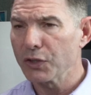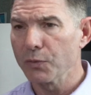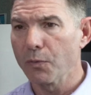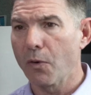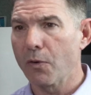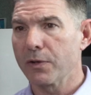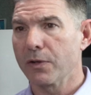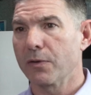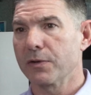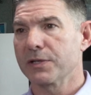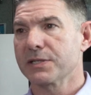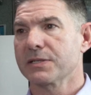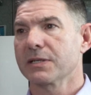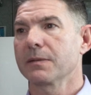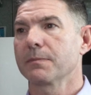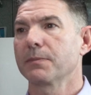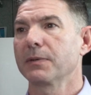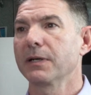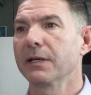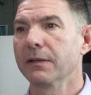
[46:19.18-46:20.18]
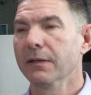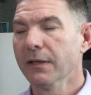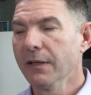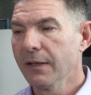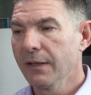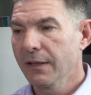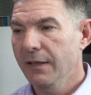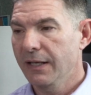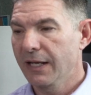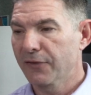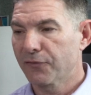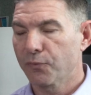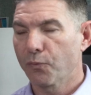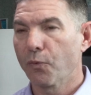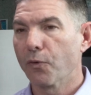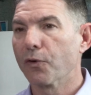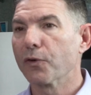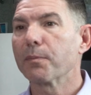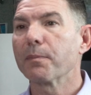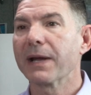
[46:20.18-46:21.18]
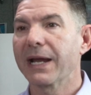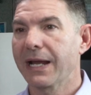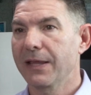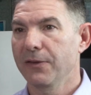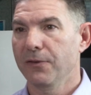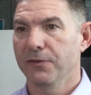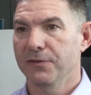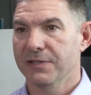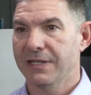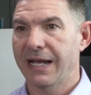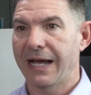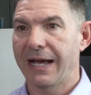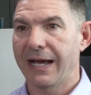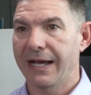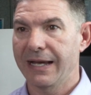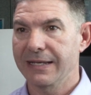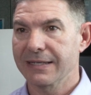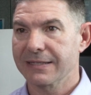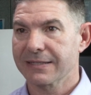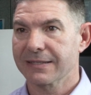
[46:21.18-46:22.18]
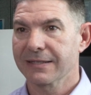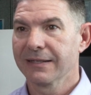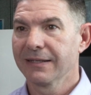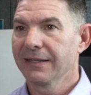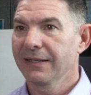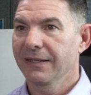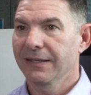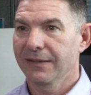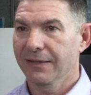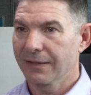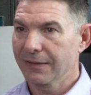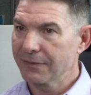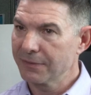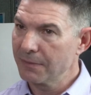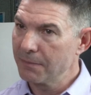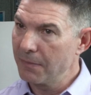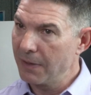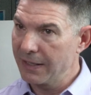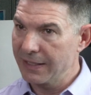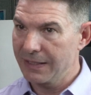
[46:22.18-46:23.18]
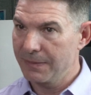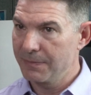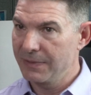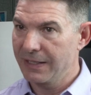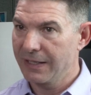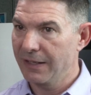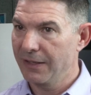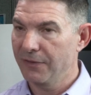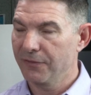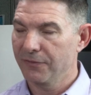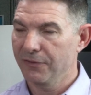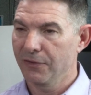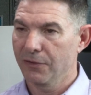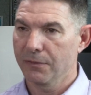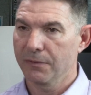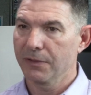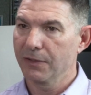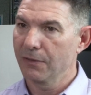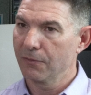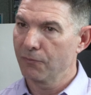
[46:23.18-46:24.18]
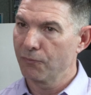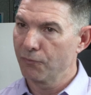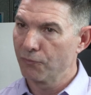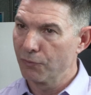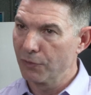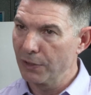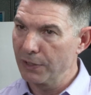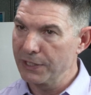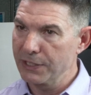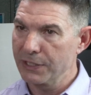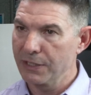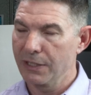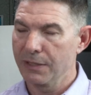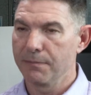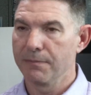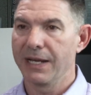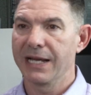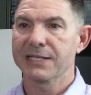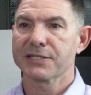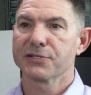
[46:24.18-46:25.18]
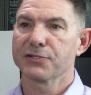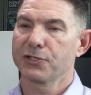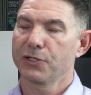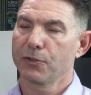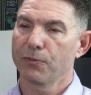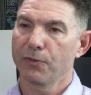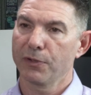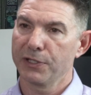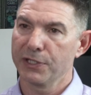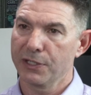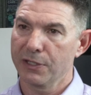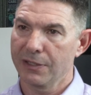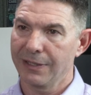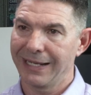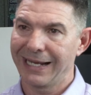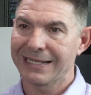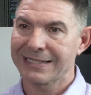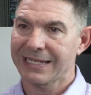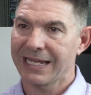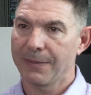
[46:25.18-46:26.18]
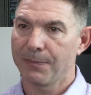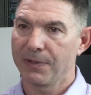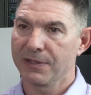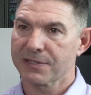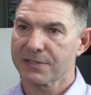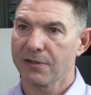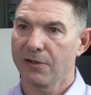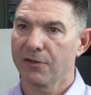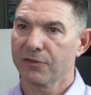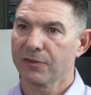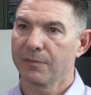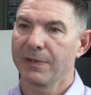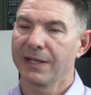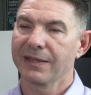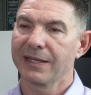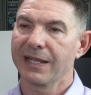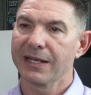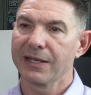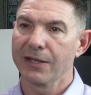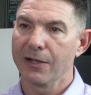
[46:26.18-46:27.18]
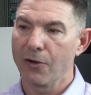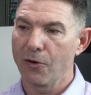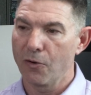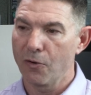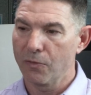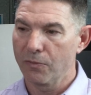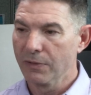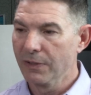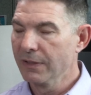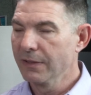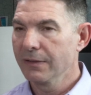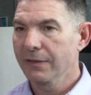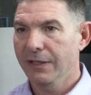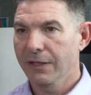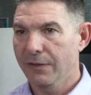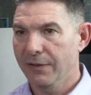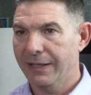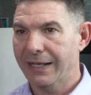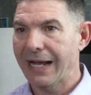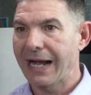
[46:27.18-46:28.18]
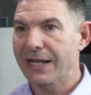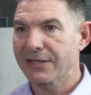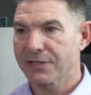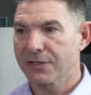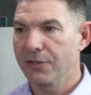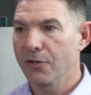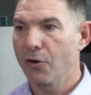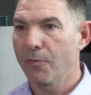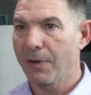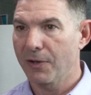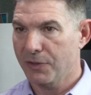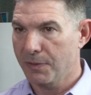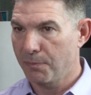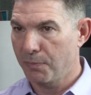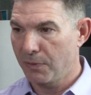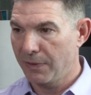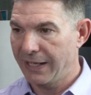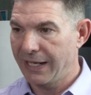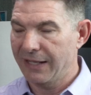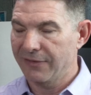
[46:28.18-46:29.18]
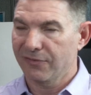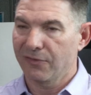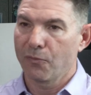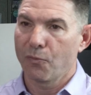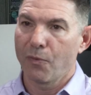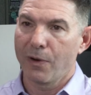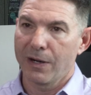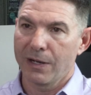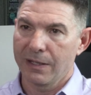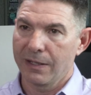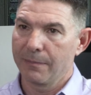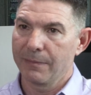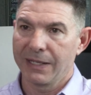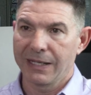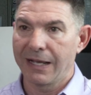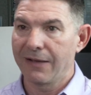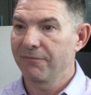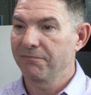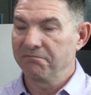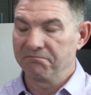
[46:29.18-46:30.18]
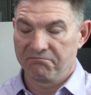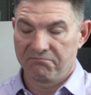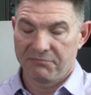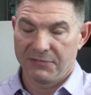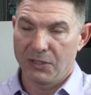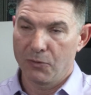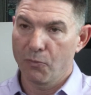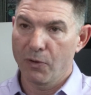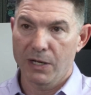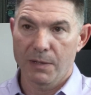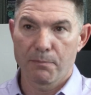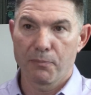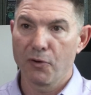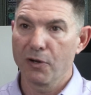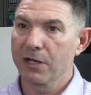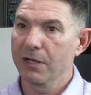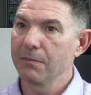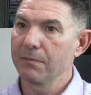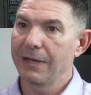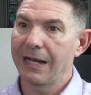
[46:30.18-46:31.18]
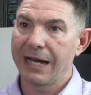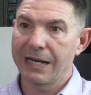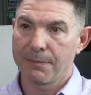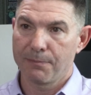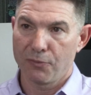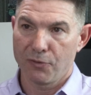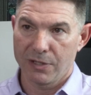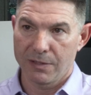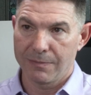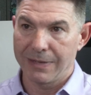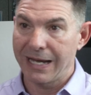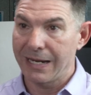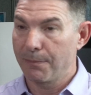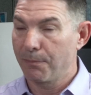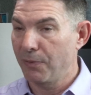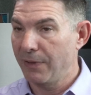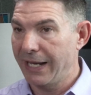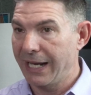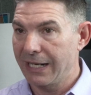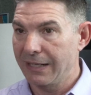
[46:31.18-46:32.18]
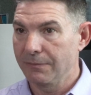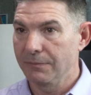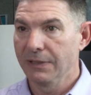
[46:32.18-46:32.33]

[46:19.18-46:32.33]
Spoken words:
You won't notice it, but it's worth paying those guys the money because you're really good masons, you're really good landscape installers. I mean, they know, the guys that know about the plants and where to put them, how to plant them.